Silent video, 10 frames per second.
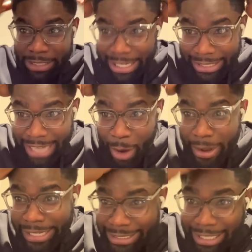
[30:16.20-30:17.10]
in the shower,
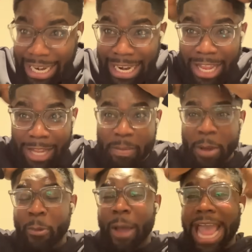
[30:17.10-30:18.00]
it's still a little bit
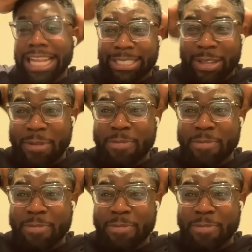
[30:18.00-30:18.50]
wet, do you know what